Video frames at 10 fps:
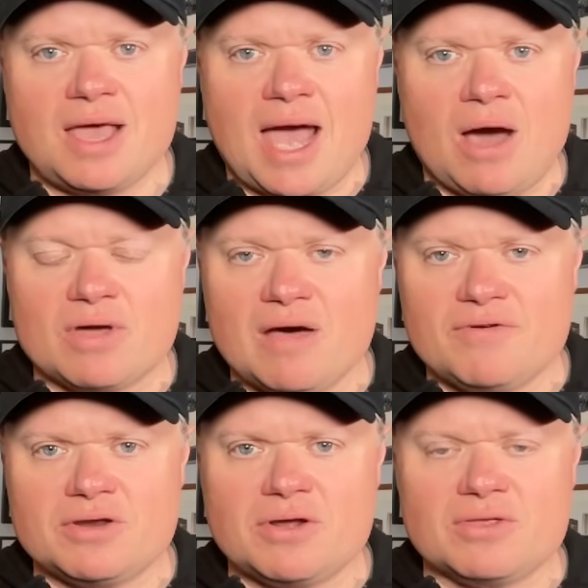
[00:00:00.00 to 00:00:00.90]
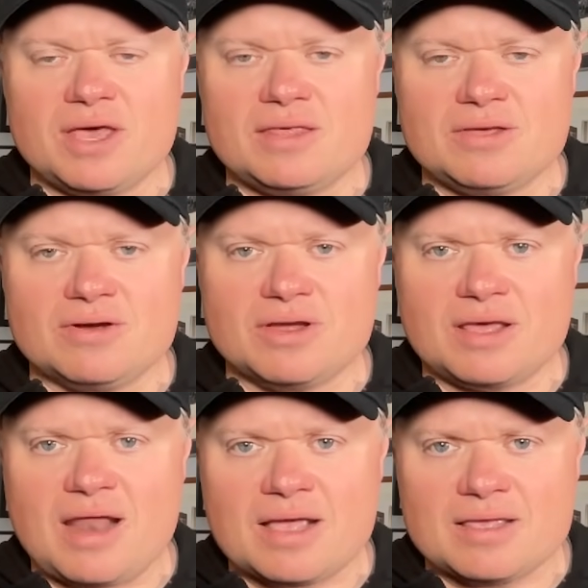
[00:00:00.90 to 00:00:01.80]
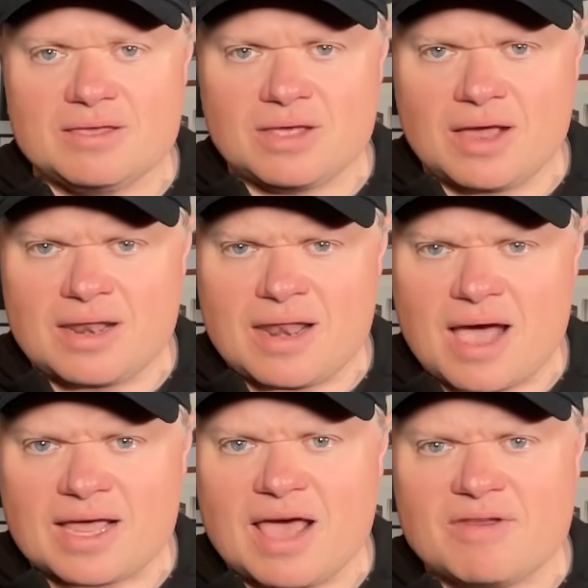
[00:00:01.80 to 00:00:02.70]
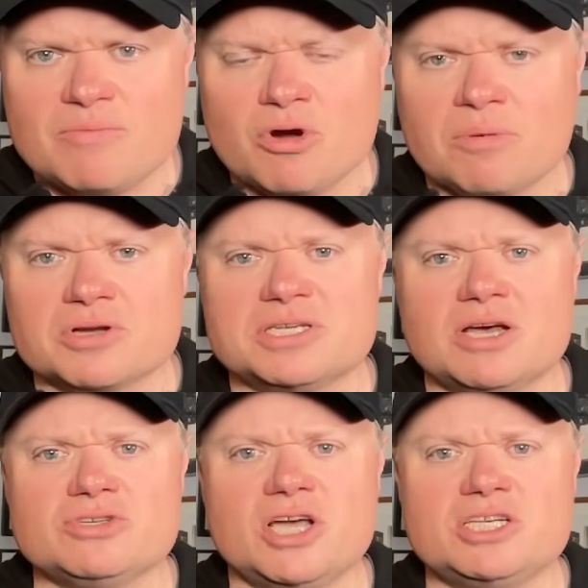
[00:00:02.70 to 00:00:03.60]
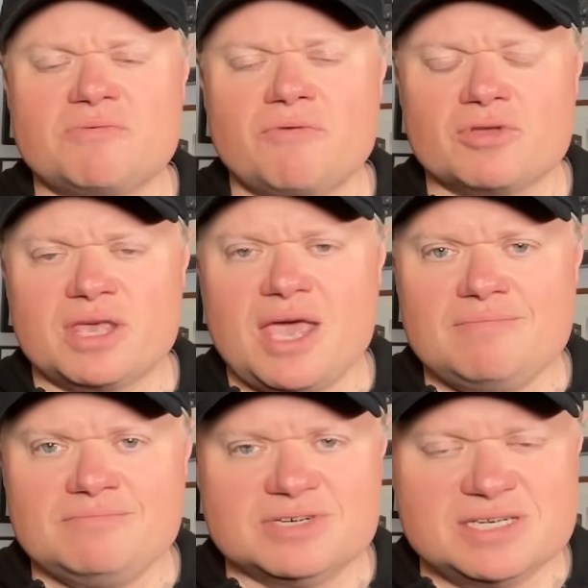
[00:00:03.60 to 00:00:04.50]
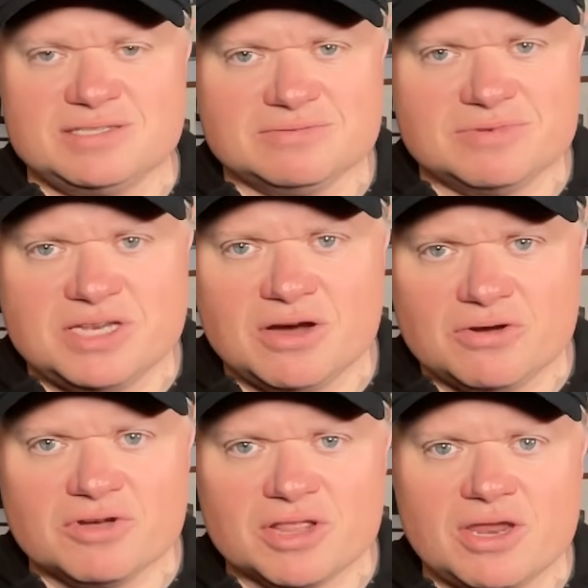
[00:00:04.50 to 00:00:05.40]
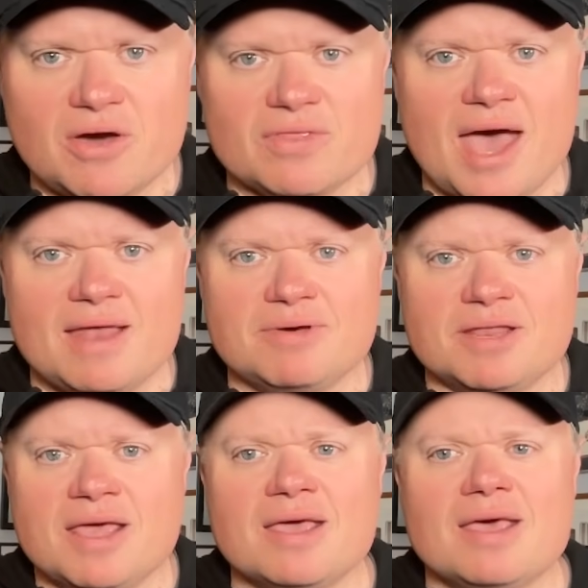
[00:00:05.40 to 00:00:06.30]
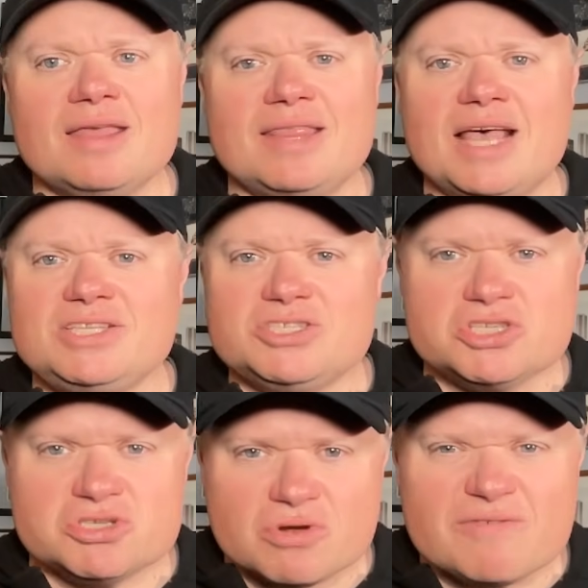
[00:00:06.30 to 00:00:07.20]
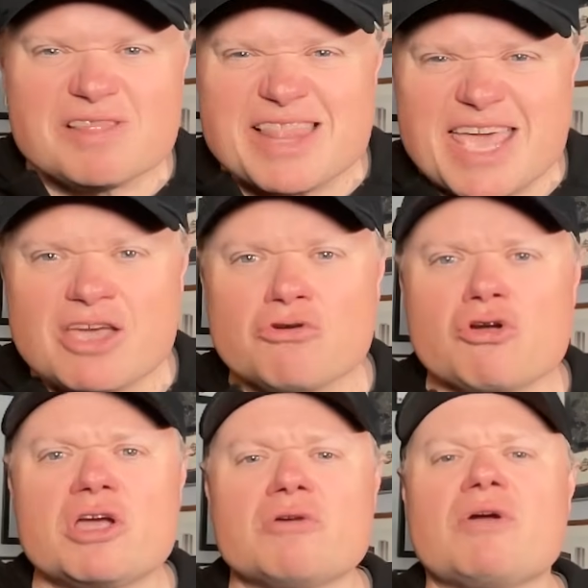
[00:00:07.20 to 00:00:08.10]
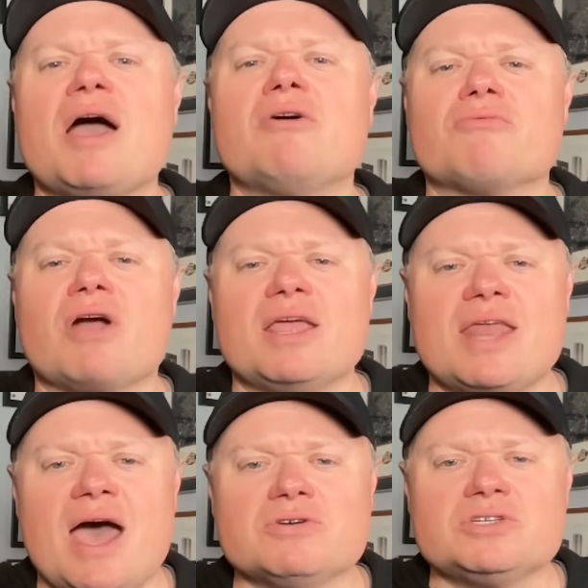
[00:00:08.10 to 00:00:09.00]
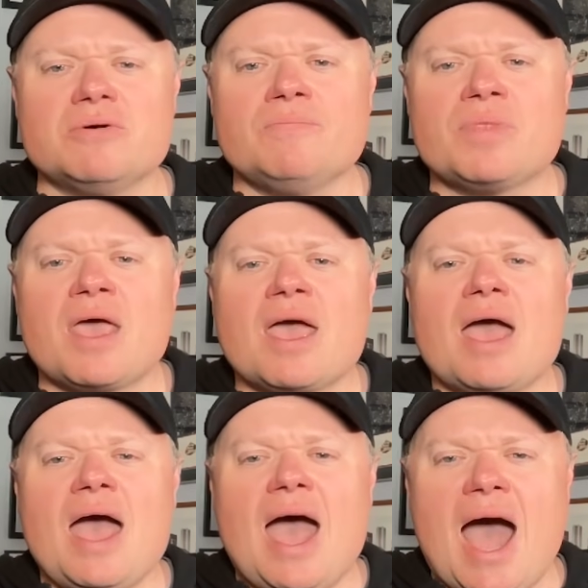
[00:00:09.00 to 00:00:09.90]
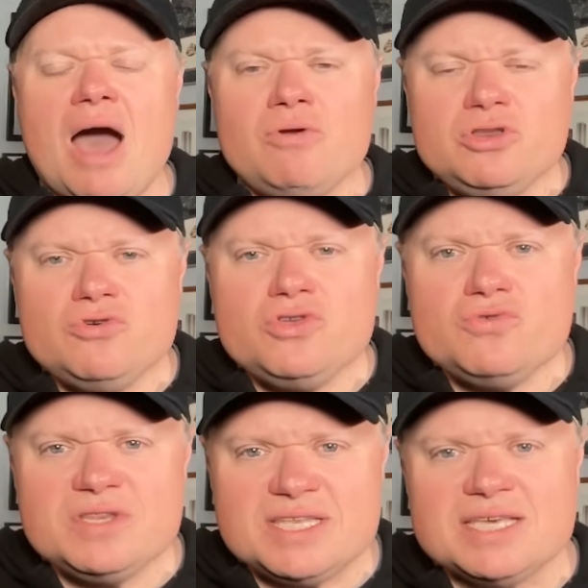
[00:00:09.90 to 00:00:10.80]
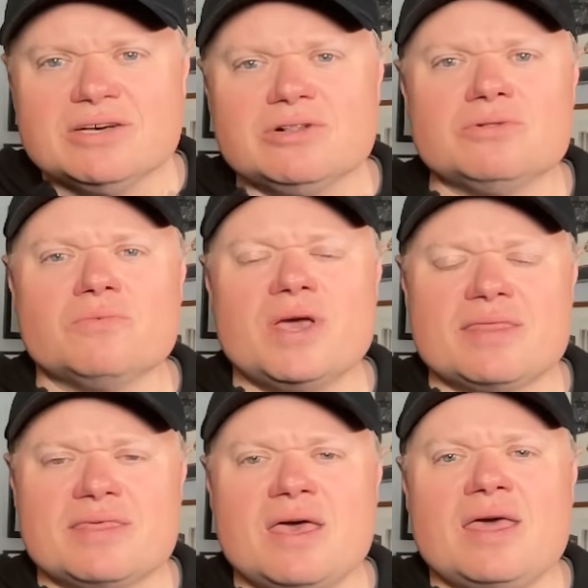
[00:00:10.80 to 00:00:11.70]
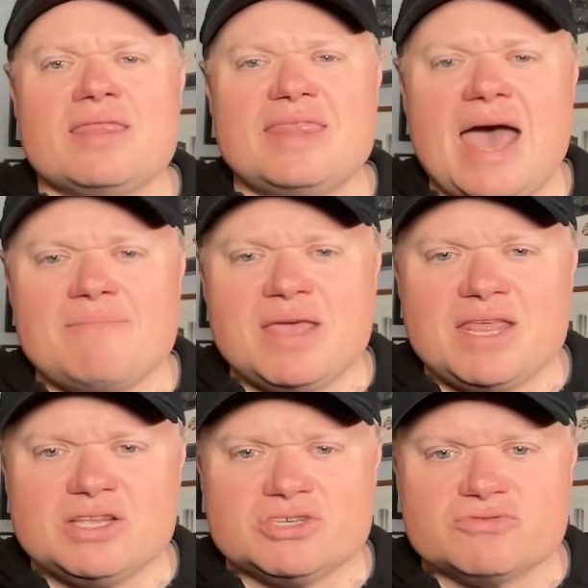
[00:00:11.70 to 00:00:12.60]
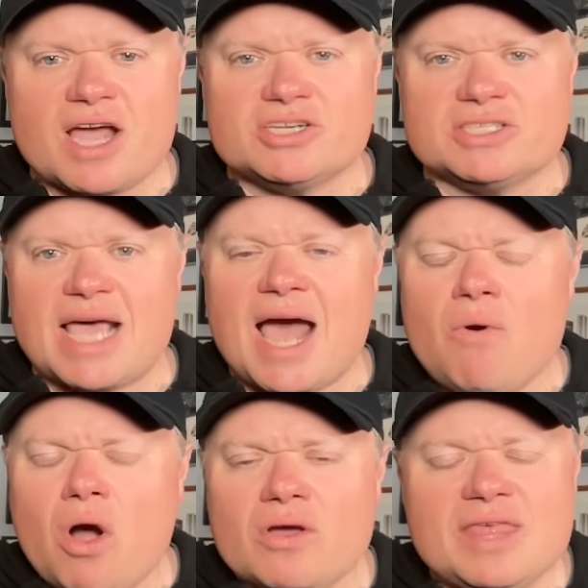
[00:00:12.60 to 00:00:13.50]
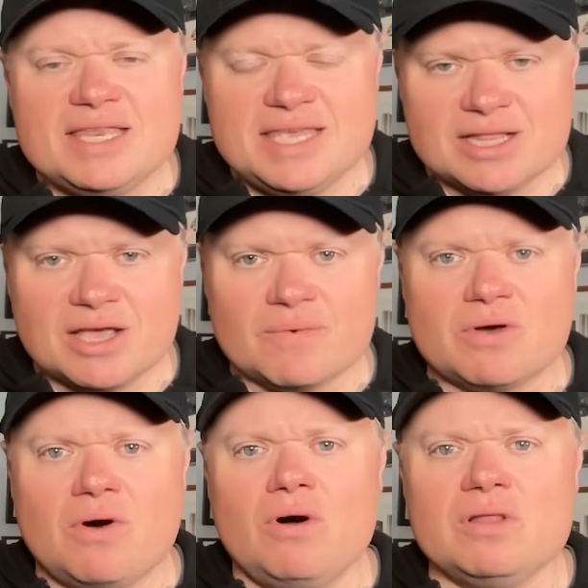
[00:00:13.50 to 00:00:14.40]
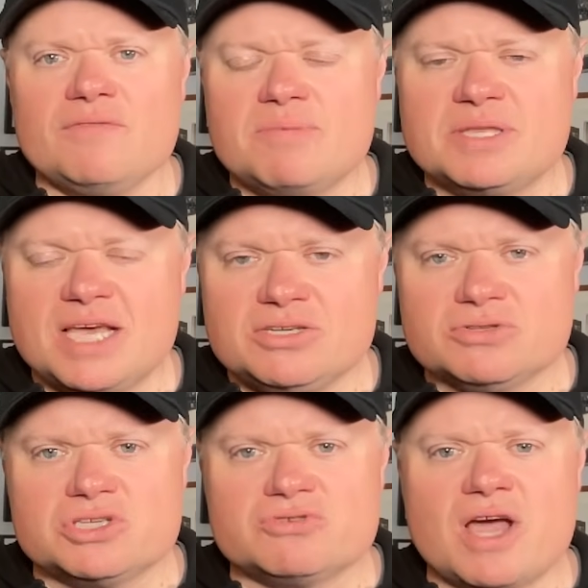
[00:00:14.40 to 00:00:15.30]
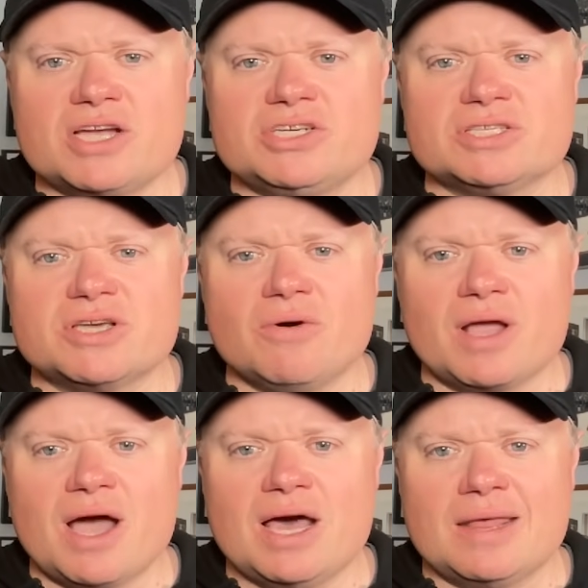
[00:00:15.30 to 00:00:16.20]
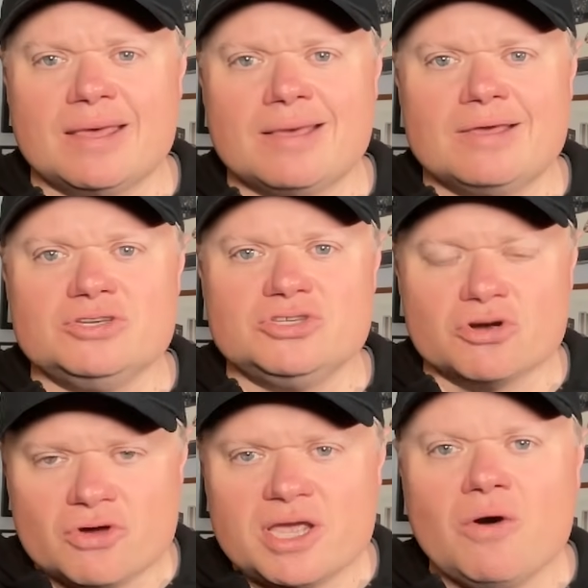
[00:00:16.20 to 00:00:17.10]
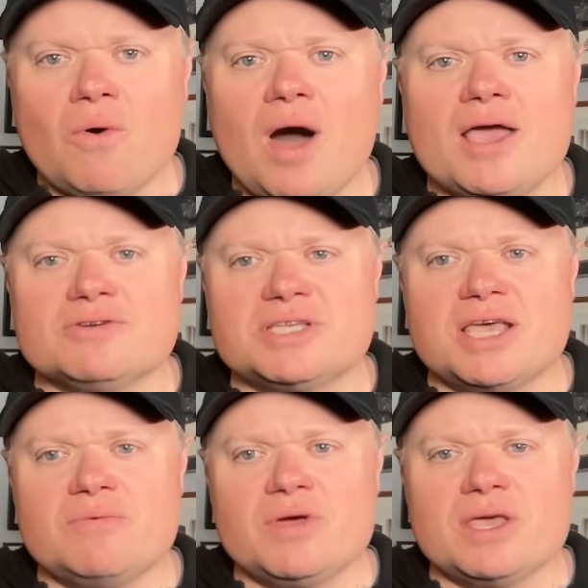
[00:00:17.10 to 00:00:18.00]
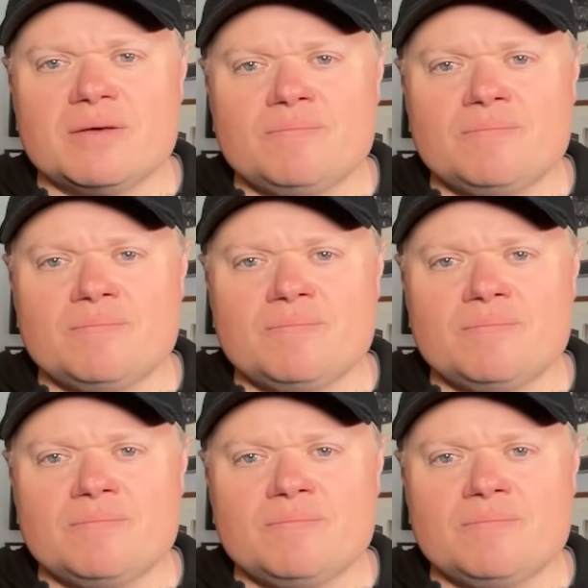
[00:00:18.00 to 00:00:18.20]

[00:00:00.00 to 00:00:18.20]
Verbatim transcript: How confident are they that they're going to not again, not going to have any more personnel changes before the game? Well, we don't really know that, but that's just sort of lingering around right now. So how do you deal with that many distractions? How are they dealing with all of the potential distractions going on during Ohio State week?